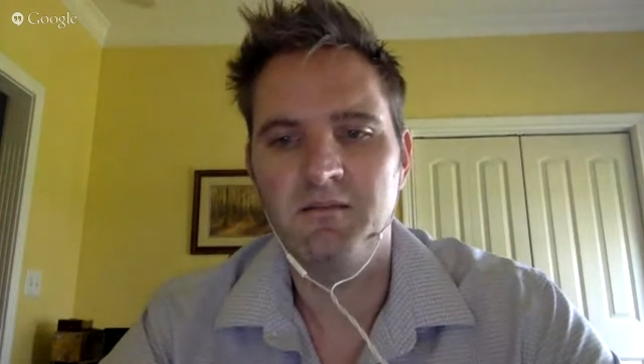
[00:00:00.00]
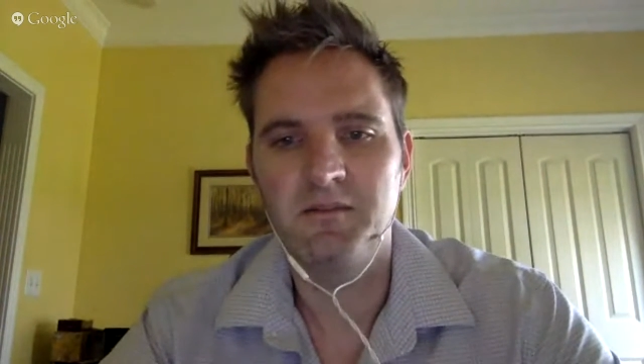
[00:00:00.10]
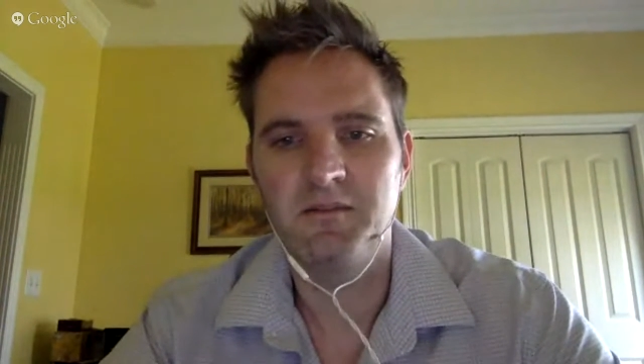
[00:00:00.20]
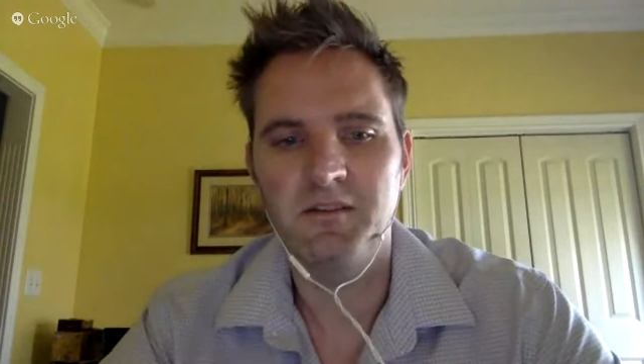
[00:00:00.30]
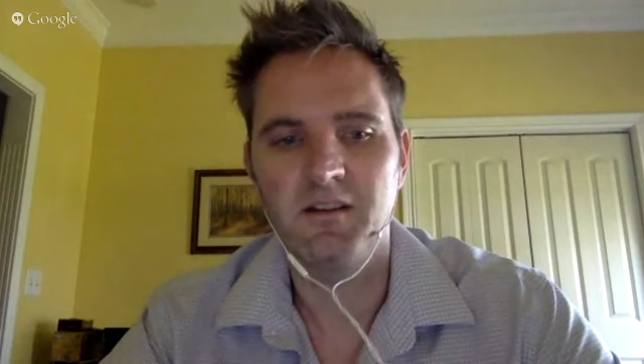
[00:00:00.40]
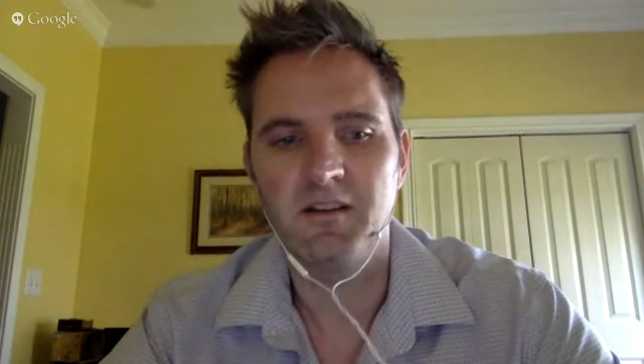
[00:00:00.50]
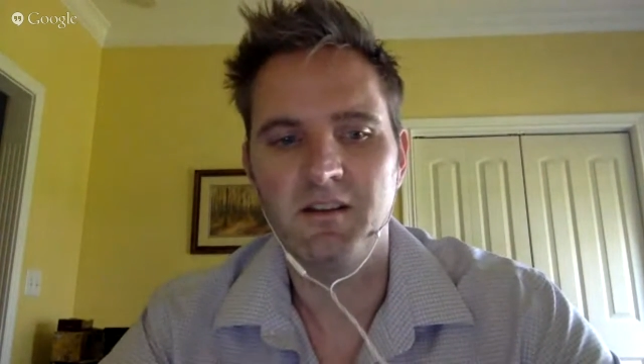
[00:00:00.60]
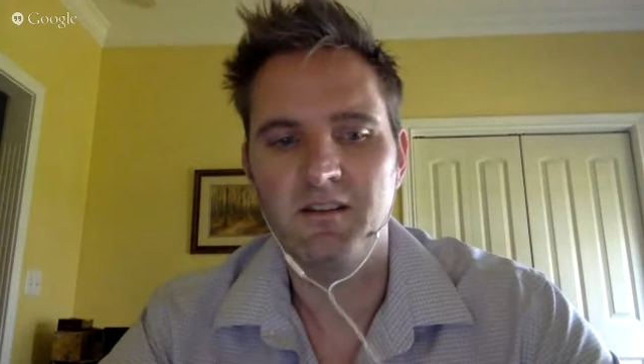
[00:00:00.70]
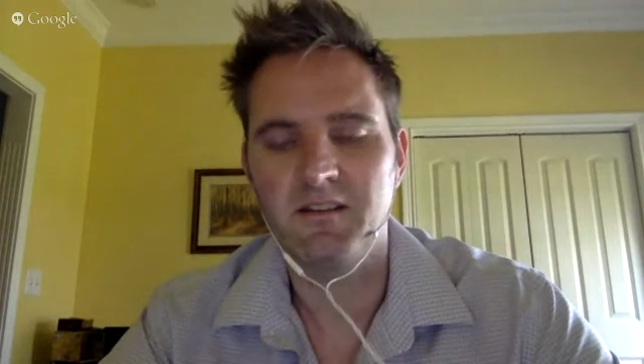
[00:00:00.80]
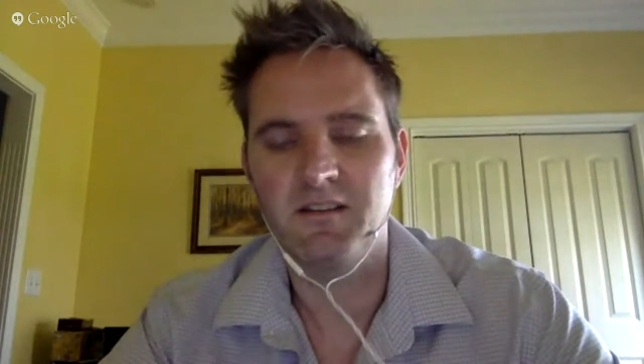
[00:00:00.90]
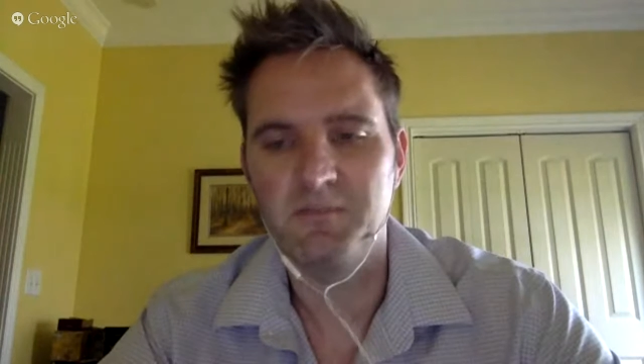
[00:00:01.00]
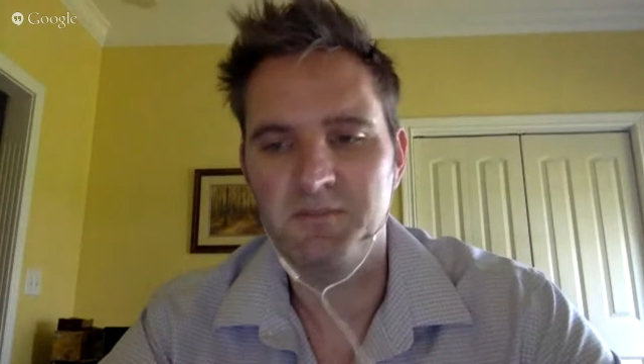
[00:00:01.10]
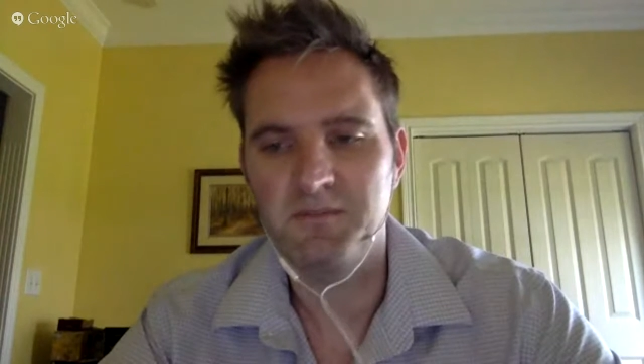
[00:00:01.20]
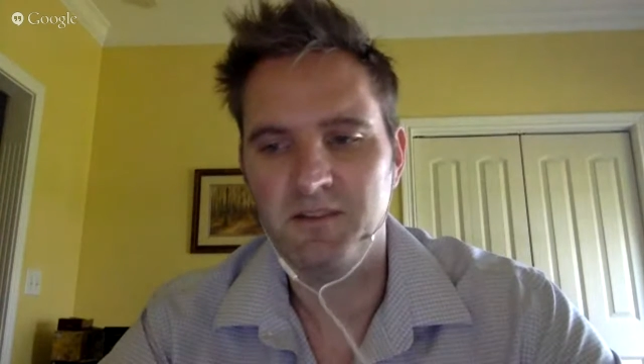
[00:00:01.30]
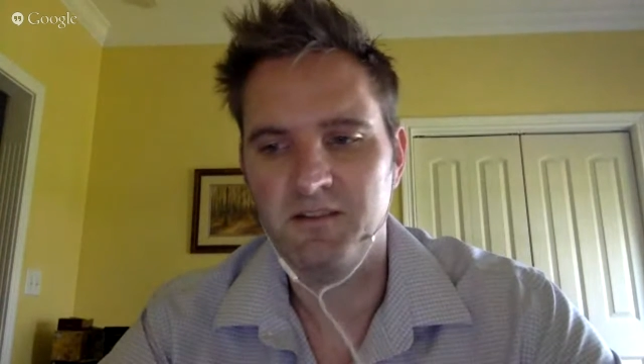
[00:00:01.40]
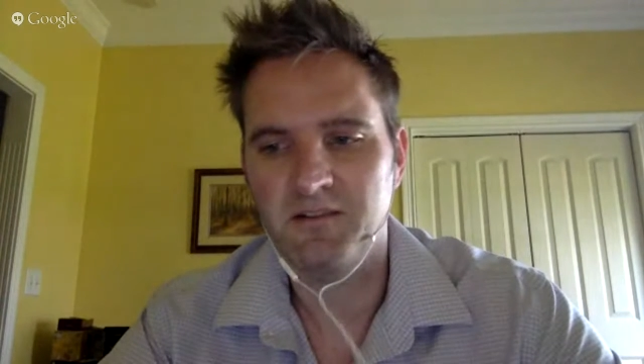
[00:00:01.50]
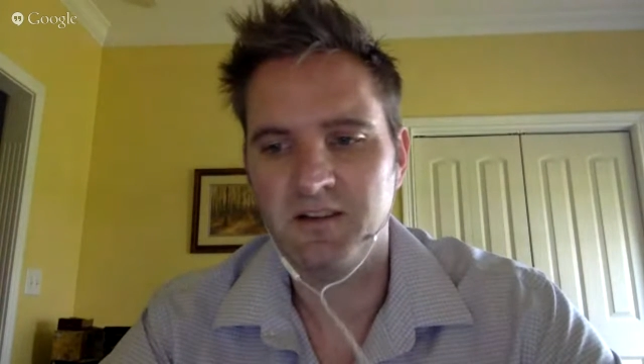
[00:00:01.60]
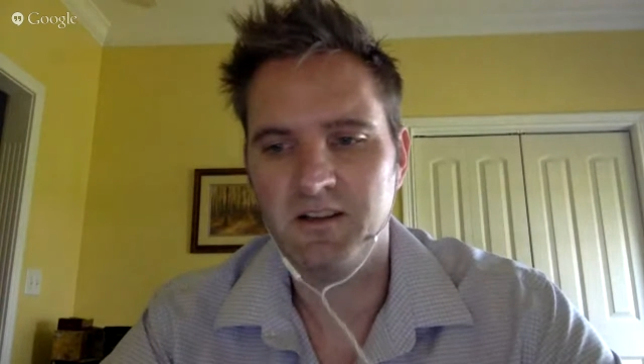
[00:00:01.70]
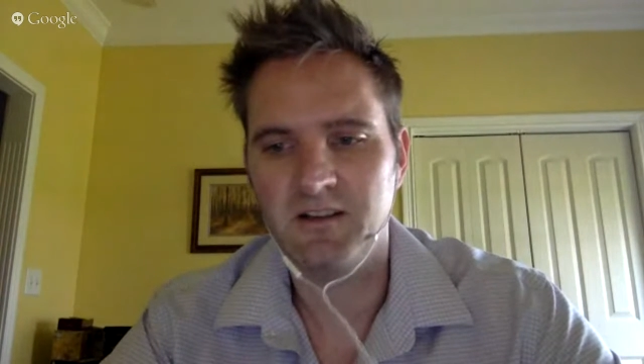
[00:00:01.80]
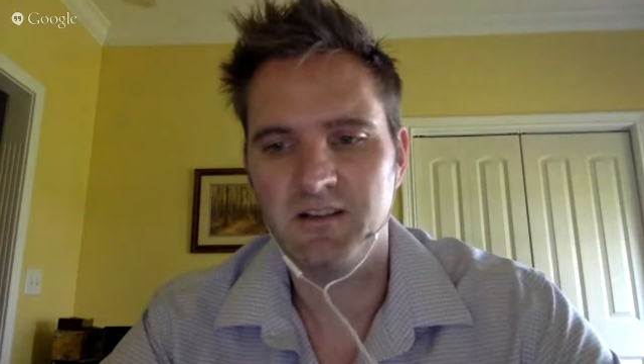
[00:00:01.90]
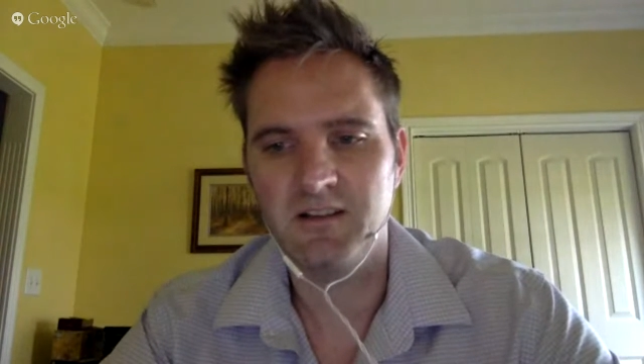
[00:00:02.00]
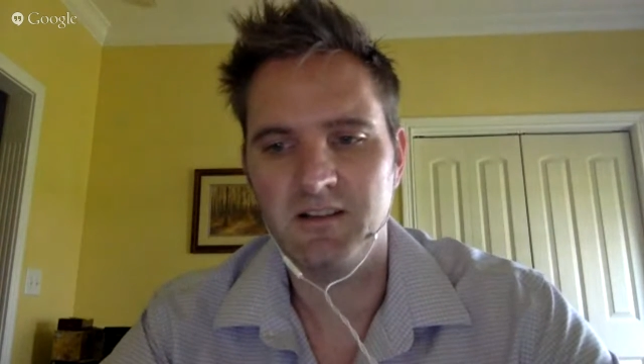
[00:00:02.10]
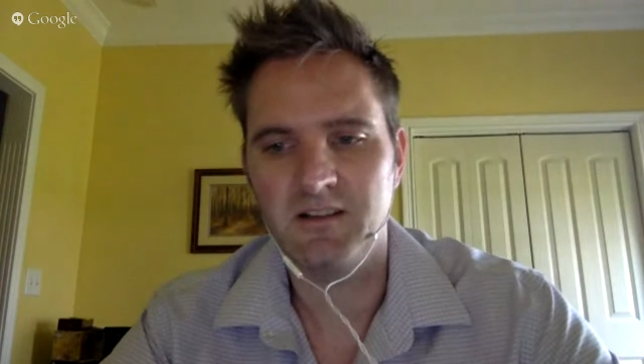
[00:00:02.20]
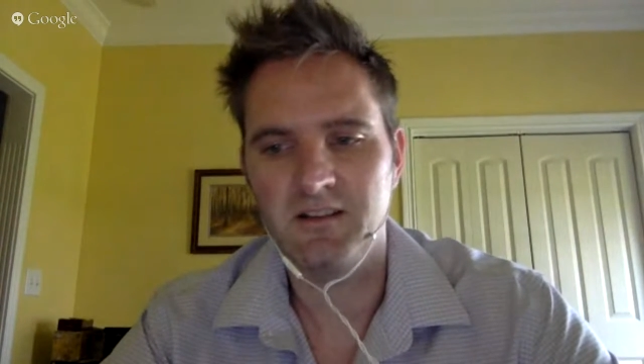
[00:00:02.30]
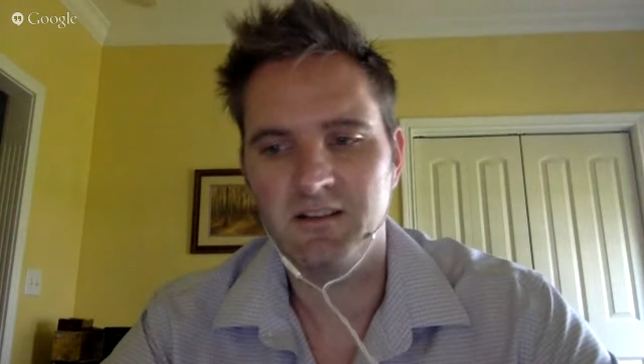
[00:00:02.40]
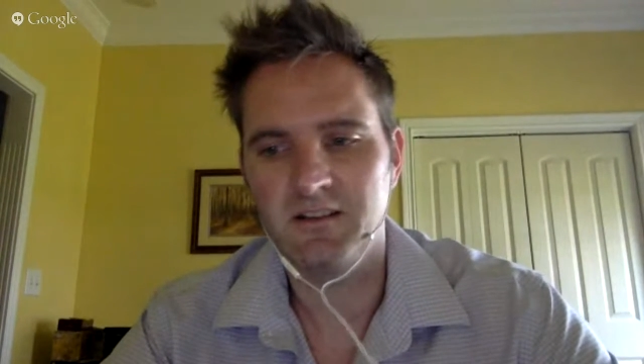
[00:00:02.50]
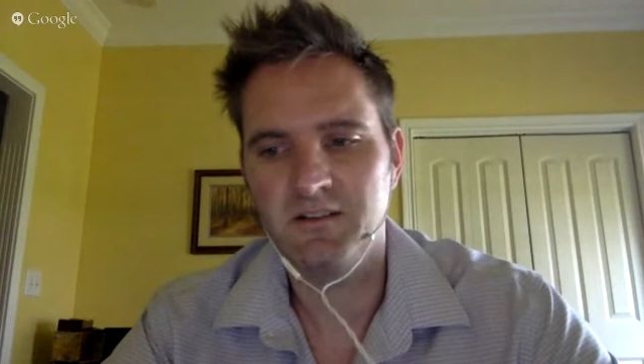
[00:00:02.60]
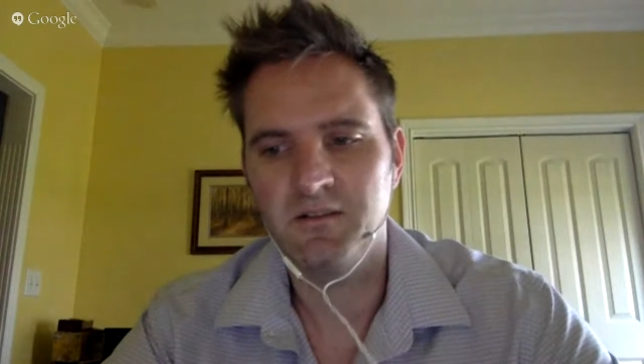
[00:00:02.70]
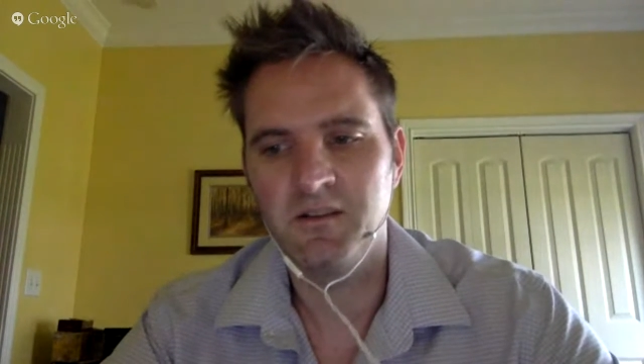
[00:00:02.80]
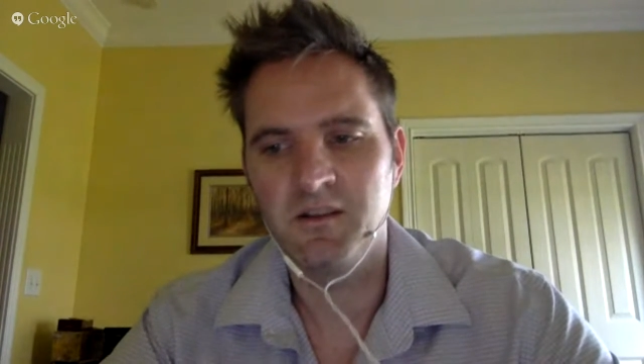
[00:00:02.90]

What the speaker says: So I think some people kind of organically get there too,